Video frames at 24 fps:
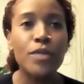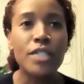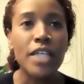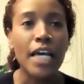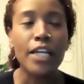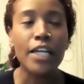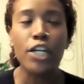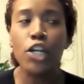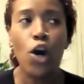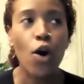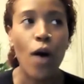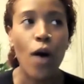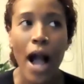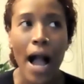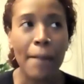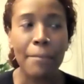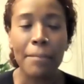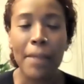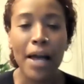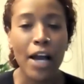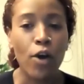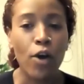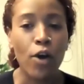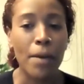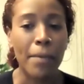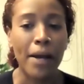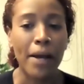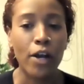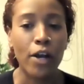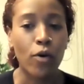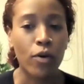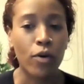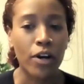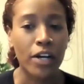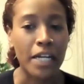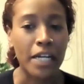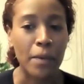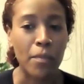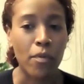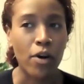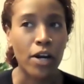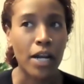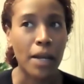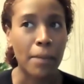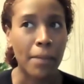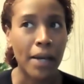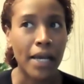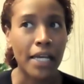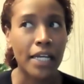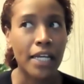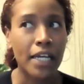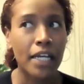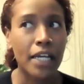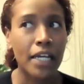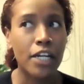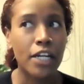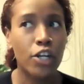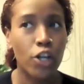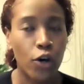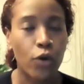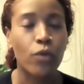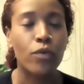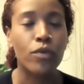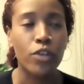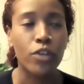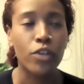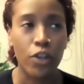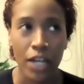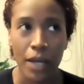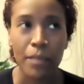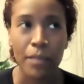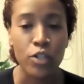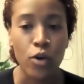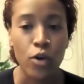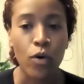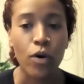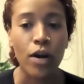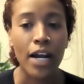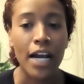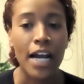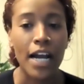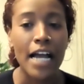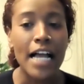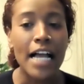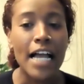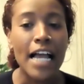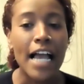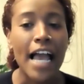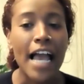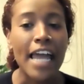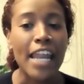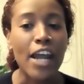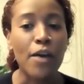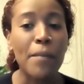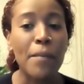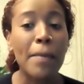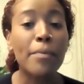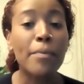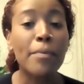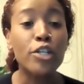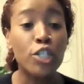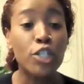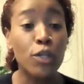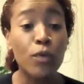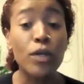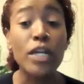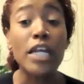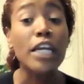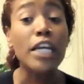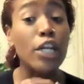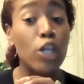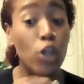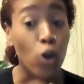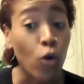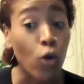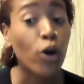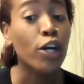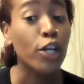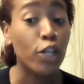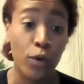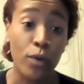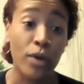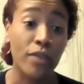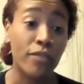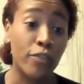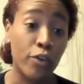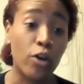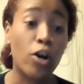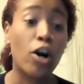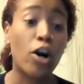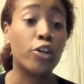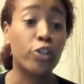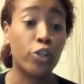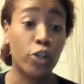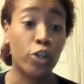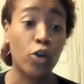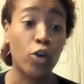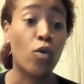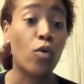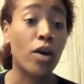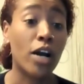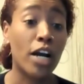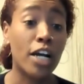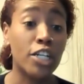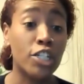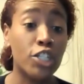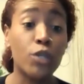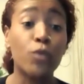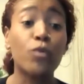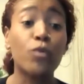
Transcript: like, no, I'm not going by Gora anymore. And I'm like, no, your name is Gora. And I remember she would ignore you if you called her Gora. She would